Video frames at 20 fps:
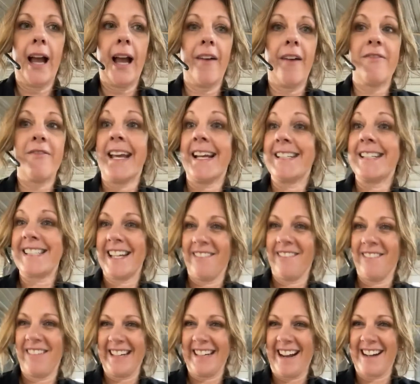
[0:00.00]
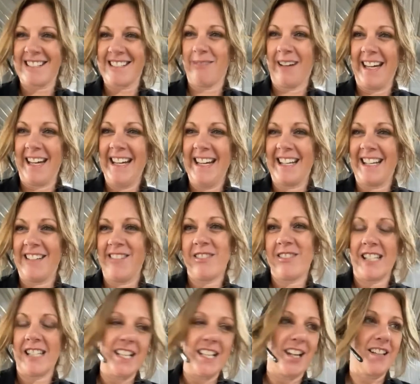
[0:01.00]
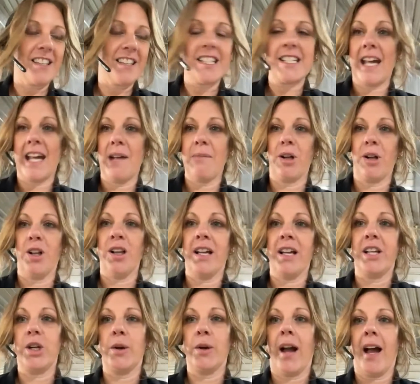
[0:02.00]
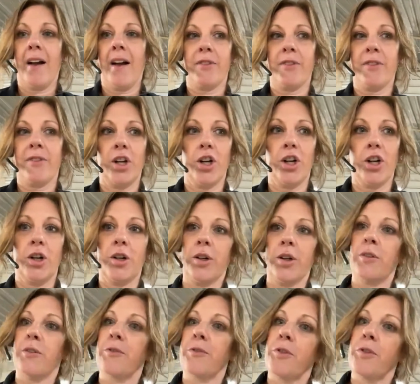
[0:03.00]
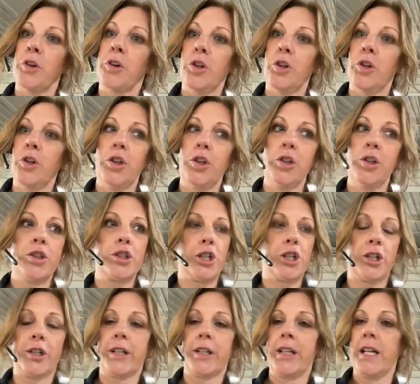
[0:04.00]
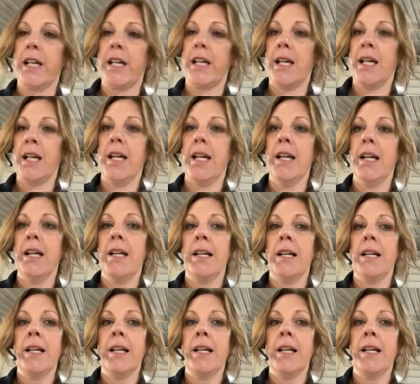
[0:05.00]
have Thanksgiving next week and you sit down at the table and you have your full turkey